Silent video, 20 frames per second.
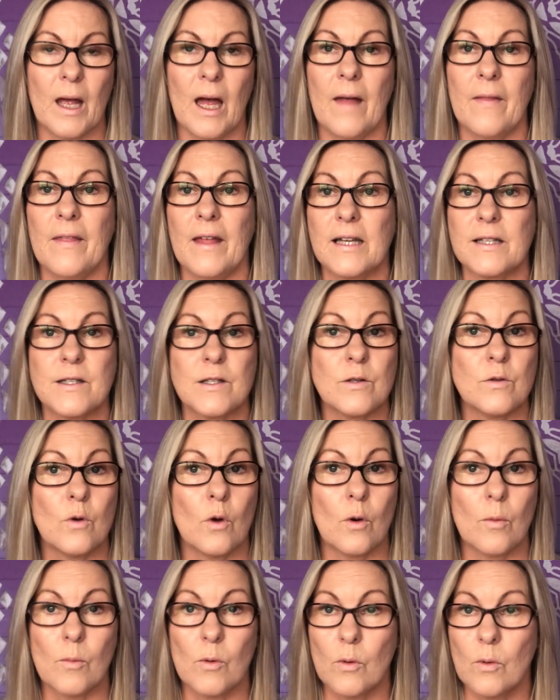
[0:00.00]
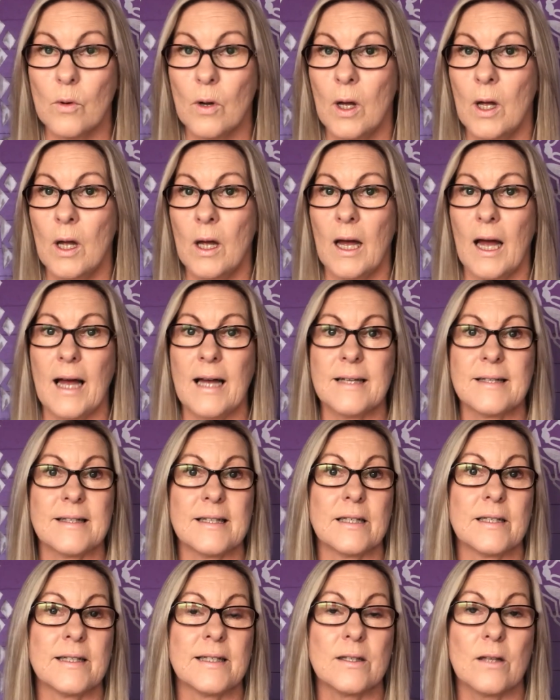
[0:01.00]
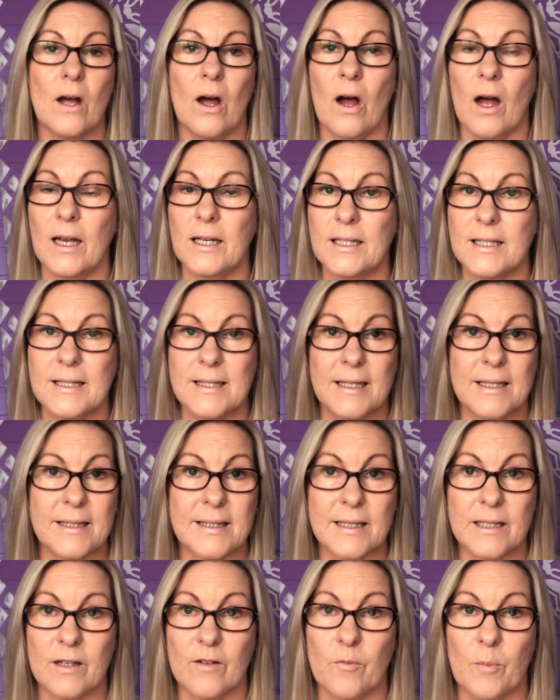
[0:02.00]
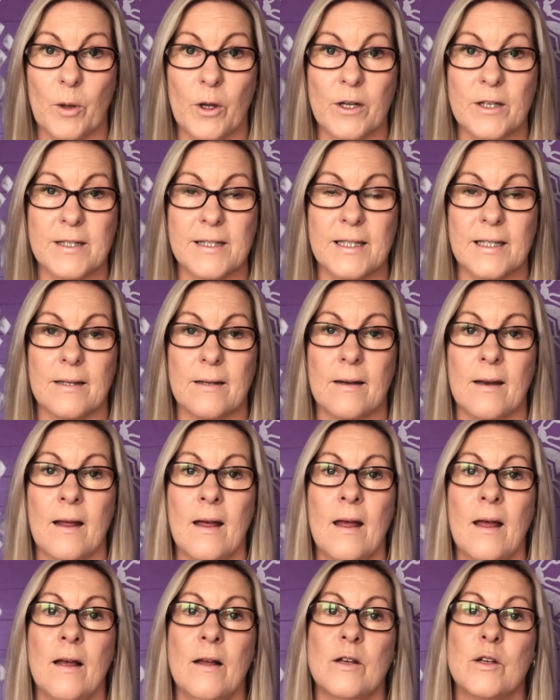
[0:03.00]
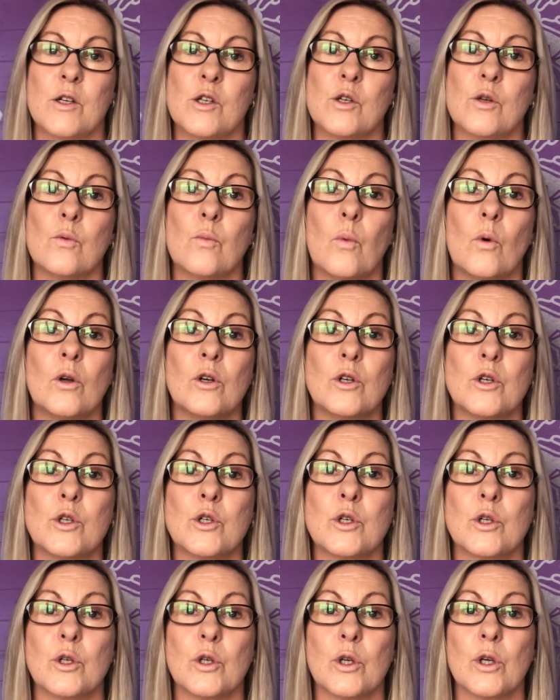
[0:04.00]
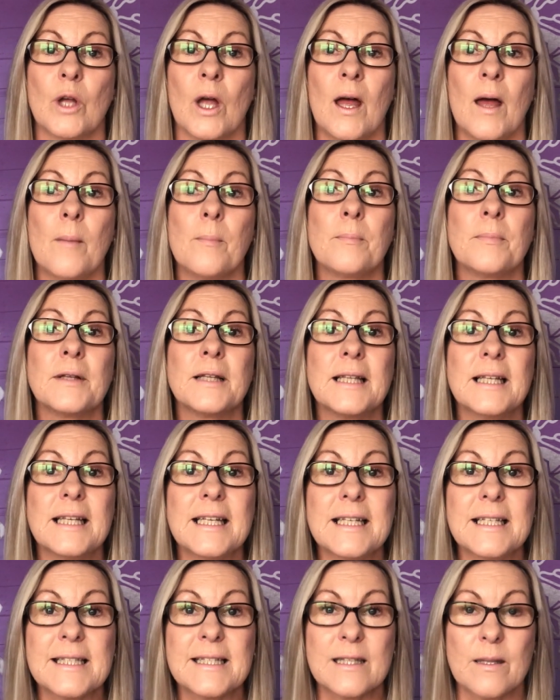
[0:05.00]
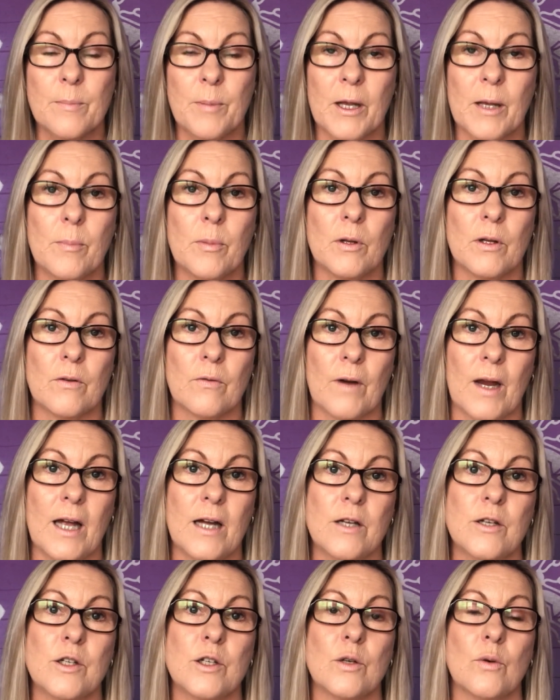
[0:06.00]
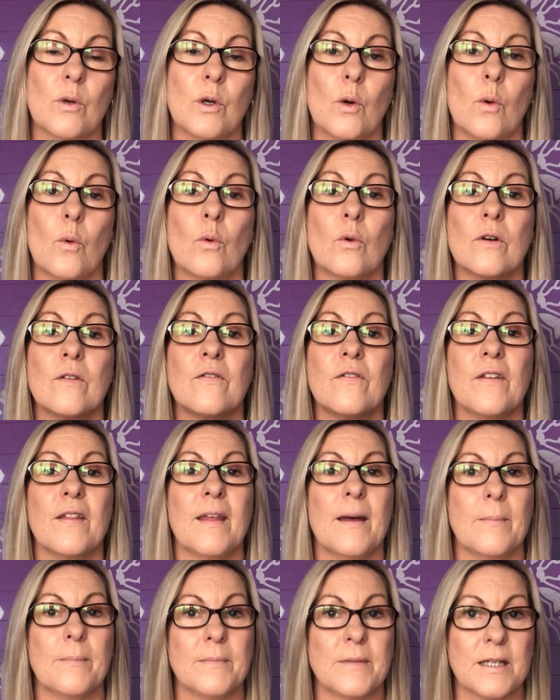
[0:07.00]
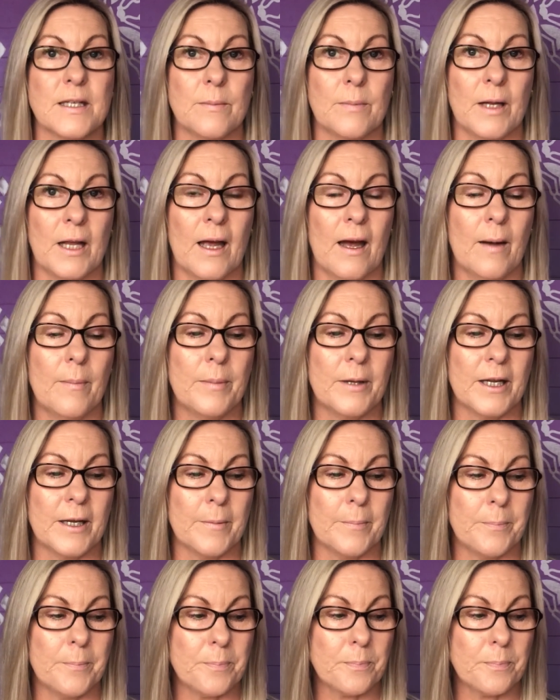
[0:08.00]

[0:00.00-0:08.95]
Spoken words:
And that's normal as a highly sensitive person to want to please the people around you in order for them to be happy.